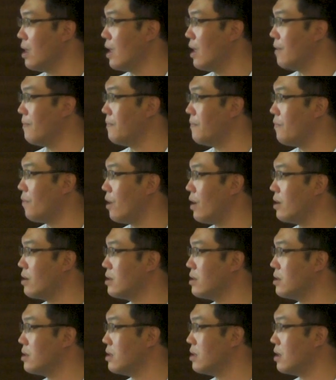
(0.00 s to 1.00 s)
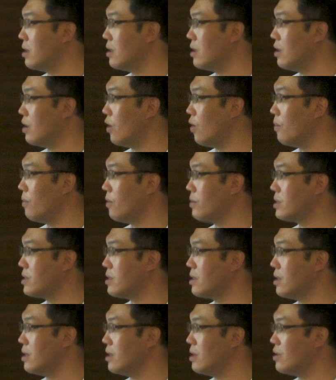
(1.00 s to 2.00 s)
And from
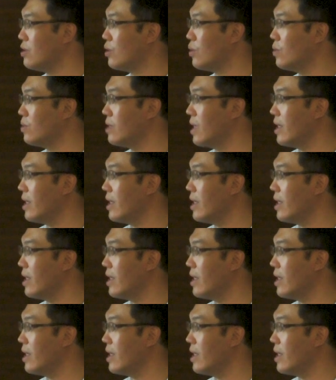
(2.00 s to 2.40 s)
almost 2